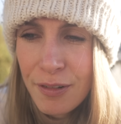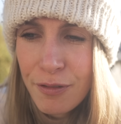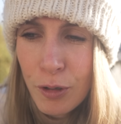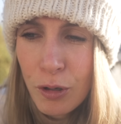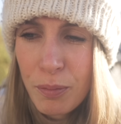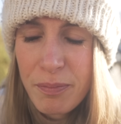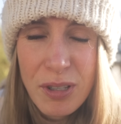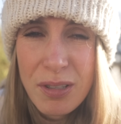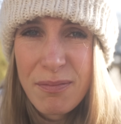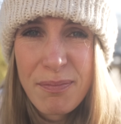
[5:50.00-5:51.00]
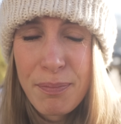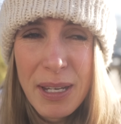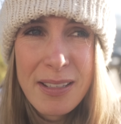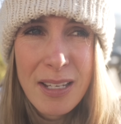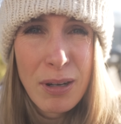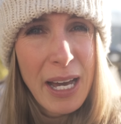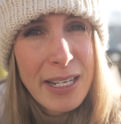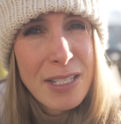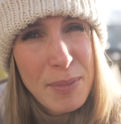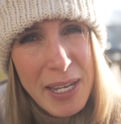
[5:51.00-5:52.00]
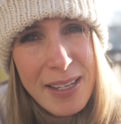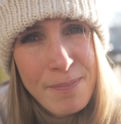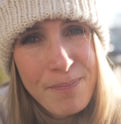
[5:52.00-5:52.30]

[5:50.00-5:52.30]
for just being so kind to me.